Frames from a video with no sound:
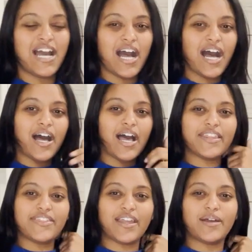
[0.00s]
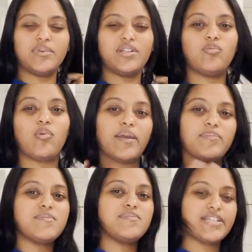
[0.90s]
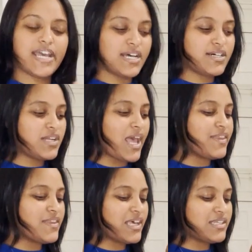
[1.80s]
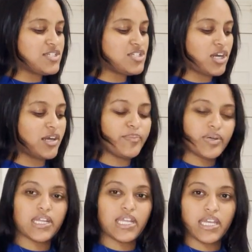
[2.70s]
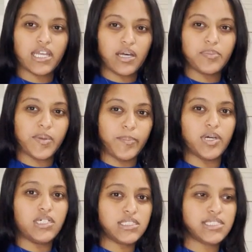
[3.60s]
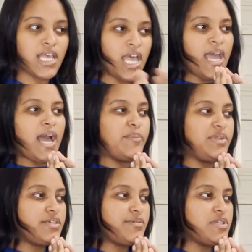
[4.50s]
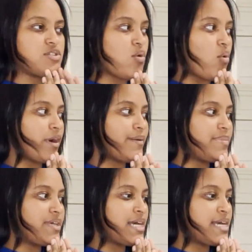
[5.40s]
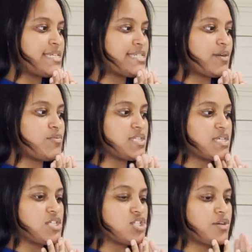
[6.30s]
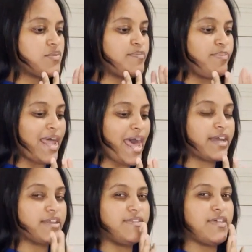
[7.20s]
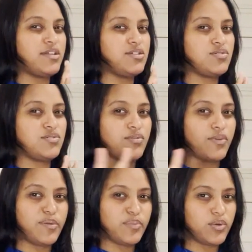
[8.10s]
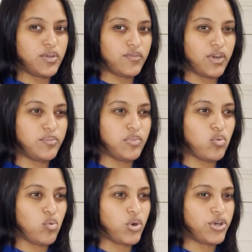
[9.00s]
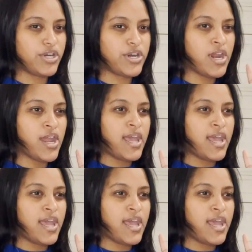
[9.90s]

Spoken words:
I think I'm gonna wipe them down and then start putting up the books. I'm a little bit torn because I was gonna start with black, then do the rainbow in rainbow order,